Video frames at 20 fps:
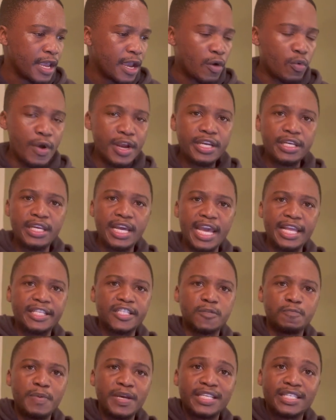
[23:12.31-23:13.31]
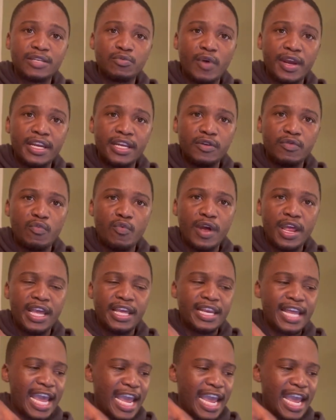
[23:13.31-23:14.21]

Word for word: when it speaks, when it, in